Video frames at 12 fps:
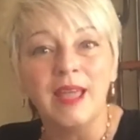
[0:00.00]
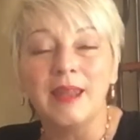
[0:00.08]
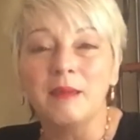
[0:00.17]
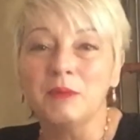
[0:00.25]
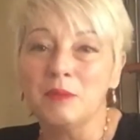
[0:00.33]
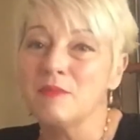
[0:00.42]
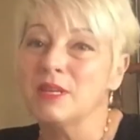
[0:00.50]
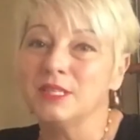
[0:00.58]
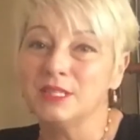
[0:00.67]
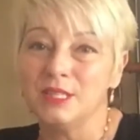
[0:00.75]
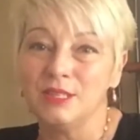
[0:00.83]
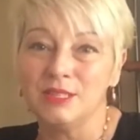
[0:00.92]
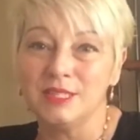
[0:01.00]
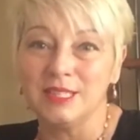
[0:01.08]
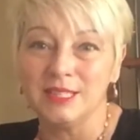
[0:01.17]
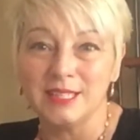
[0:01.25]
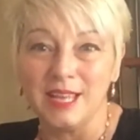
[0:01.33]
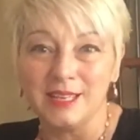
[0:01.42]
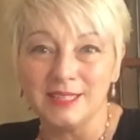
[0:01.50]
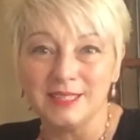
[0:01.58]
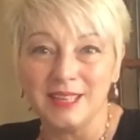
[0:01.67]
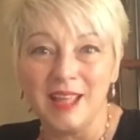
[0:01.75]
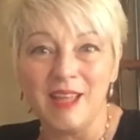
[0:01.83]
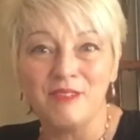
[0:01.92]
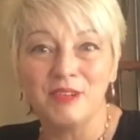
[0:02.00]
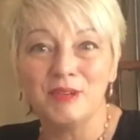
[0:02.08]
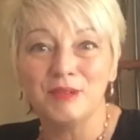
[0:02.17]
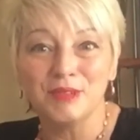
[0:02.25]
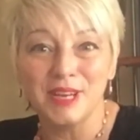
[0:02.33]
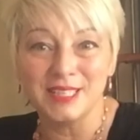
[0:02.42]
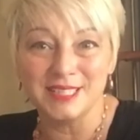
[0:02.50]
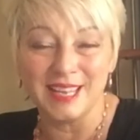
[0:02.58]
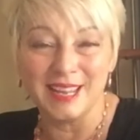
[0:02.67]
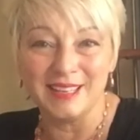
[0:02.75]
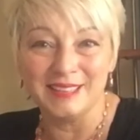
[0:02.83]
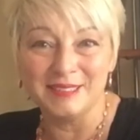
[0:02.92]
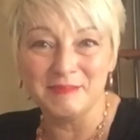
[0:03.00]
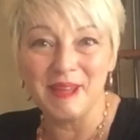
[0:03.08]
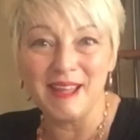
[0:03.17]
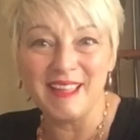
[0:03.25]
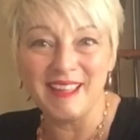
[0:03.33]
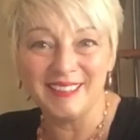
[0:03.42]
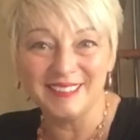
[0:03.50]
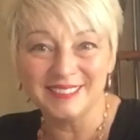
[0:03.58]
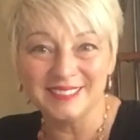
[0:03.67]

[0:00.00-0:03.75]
and I'm committed to your success. Have a great day. Bye.